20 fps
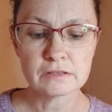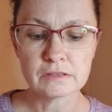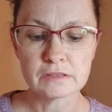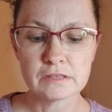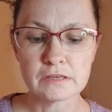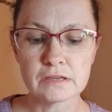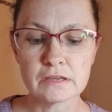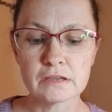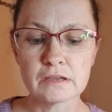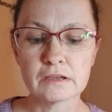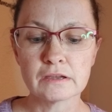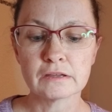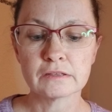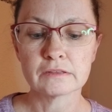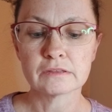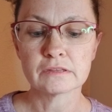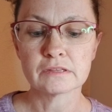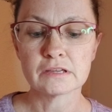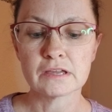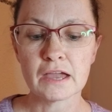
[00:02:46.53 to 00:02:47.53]
the
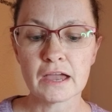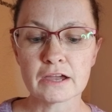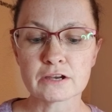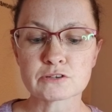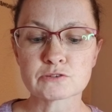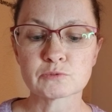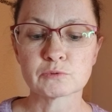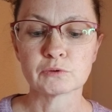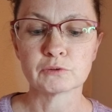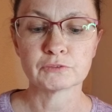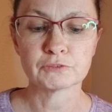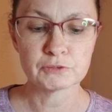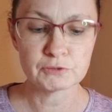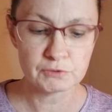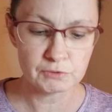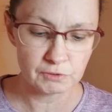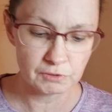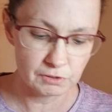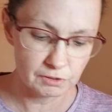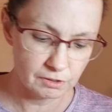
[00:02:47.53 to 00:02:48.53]
actual
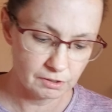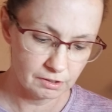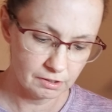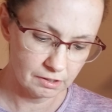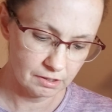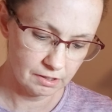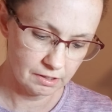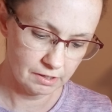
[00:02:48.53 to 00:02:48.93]
tool